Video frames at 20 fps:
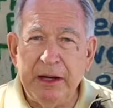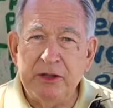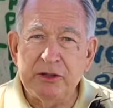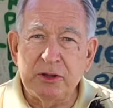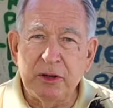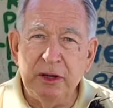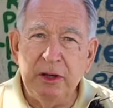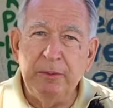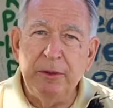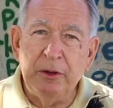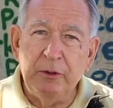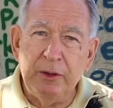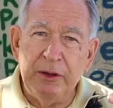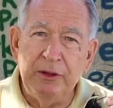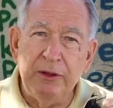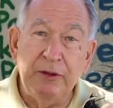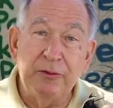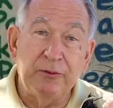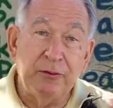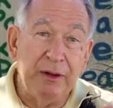it's going to be
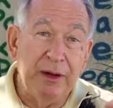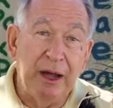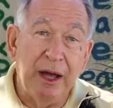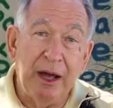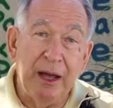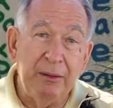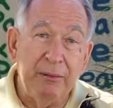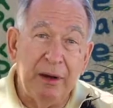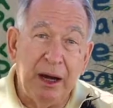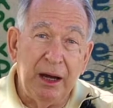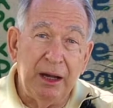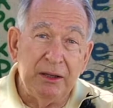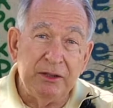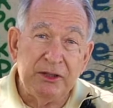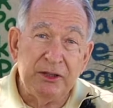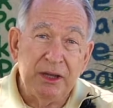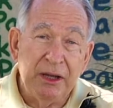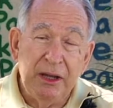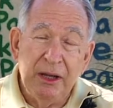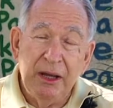with you for 9
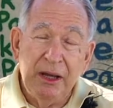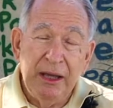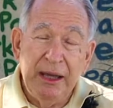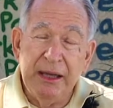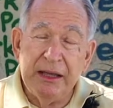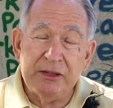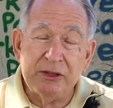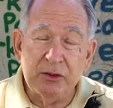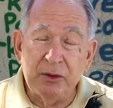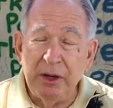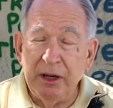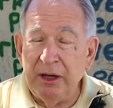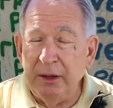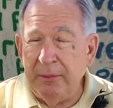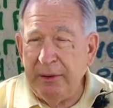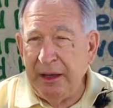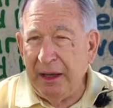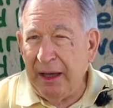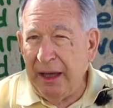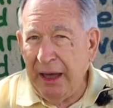months. It's going to
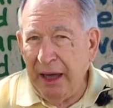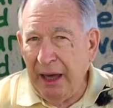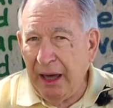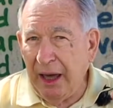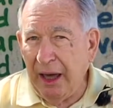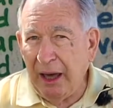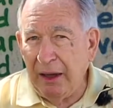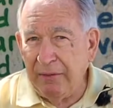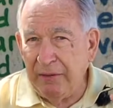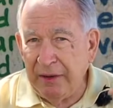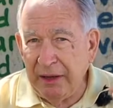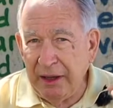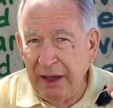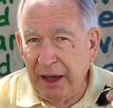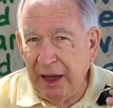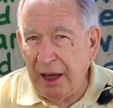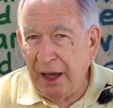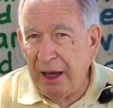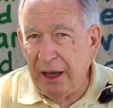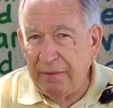be a
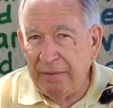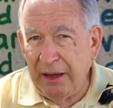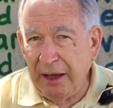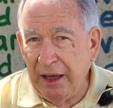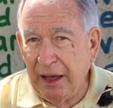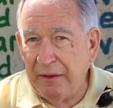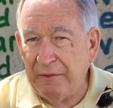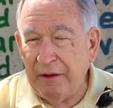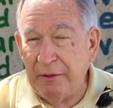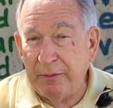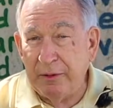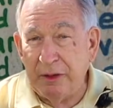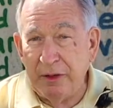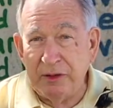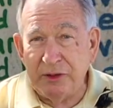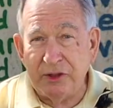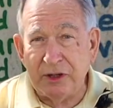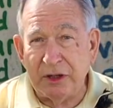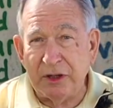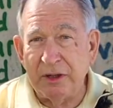heavy
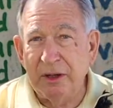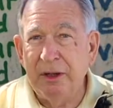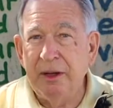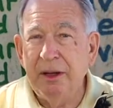producer.